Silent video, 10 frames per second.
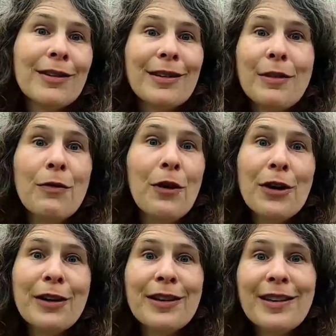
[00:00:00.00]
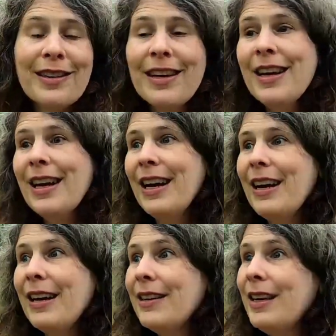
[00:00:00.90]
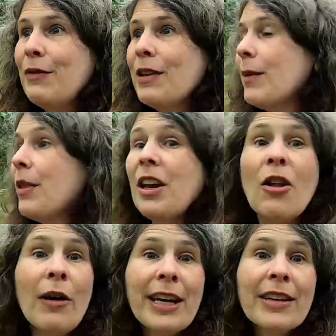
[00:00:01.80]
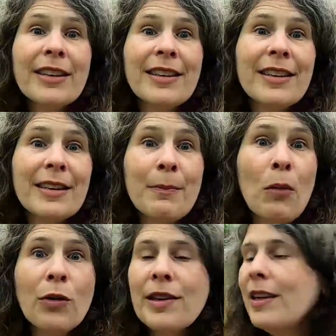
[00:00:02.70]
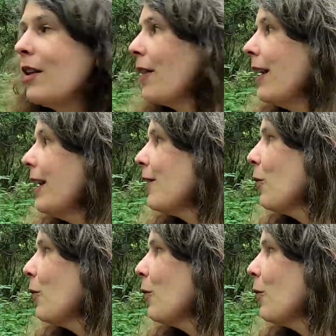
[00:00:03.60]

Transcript: and the ferns, and even some of the lichens and mosses, I think, as